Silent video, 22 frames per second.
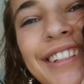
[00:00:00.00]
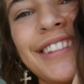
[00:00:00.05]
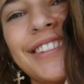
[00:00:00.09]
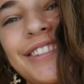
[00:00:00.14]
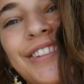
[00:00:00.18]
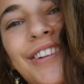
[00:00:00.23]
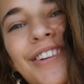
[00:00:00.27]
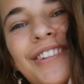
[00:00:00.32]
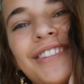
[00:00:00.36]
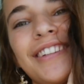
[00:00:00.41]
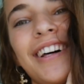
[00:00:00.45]

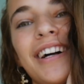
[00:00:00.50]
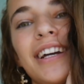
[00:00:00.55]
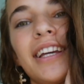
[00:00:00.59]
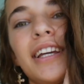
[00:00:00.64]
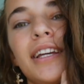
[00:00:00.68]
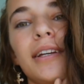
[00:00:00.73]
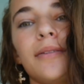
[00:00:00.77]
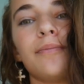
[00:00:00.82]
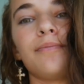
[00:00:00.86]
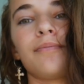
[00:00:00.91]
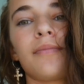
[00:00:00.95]
So
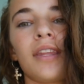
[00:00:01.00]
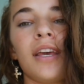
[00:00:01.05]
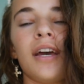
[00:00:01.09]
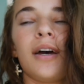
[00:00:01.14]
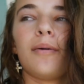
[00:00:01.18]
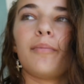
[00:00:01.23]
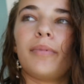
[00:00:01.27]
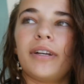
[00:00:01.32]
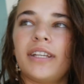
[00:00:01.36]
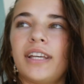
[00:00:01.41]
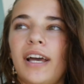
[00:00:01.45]
lucky.
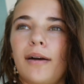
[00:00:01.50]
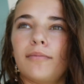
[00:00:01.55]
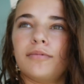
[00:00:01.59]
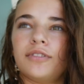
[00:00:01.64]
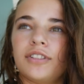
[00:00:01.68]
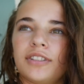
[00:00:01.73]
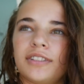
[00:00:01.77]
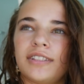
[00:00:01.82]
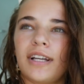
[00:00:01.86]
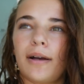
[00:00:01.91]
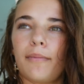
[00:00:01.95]
But yeah,
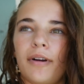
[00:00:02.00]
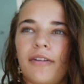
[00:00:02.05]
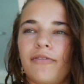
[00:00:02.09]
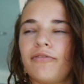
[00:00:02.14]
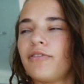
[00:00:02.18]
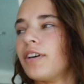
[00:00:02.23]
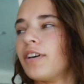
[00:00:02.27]
I'm just at my